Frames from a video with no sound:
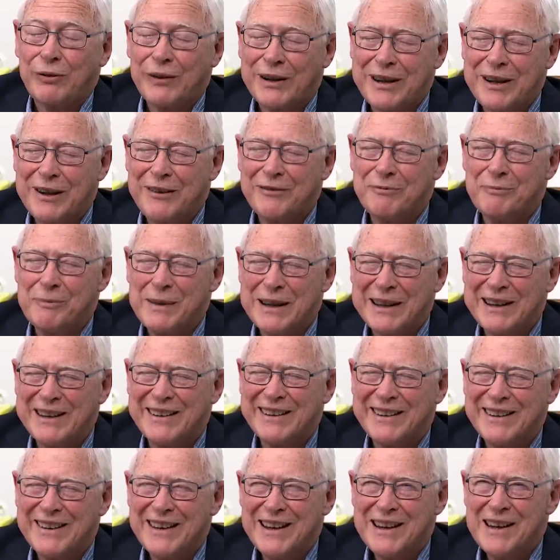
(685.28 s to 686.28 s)
forgive me?
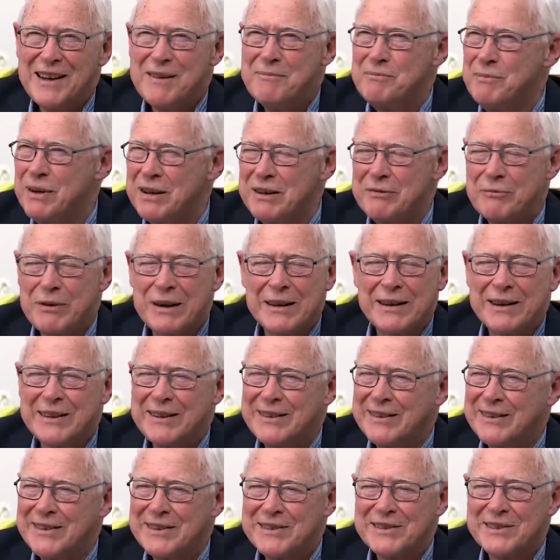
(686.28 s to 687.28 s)
But
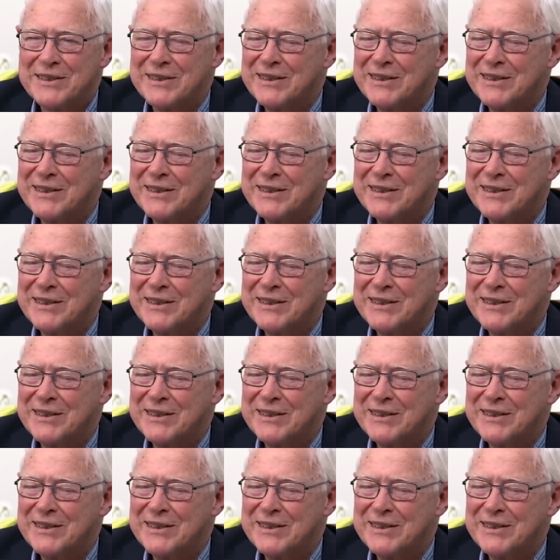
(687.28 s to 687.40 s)
recognize